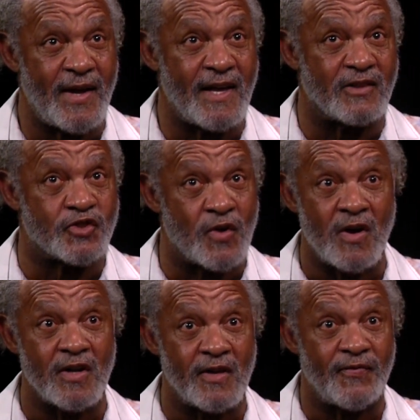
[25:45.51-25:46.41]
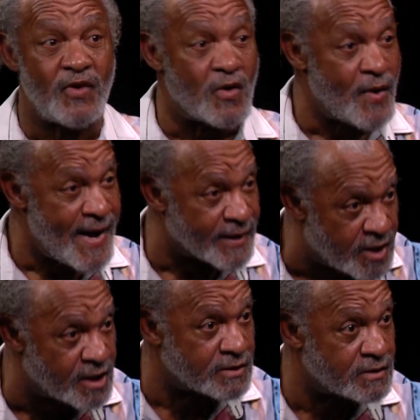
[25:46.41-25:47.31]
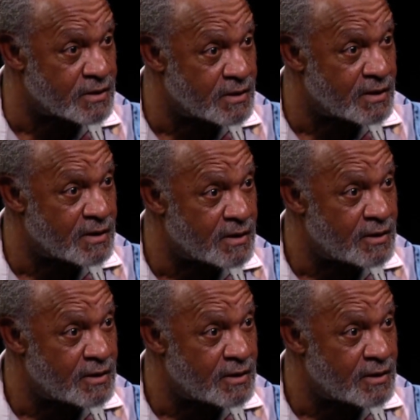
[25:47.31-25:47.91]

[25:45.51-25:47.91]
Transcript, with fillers: ain't strong enough, you quit. That's right.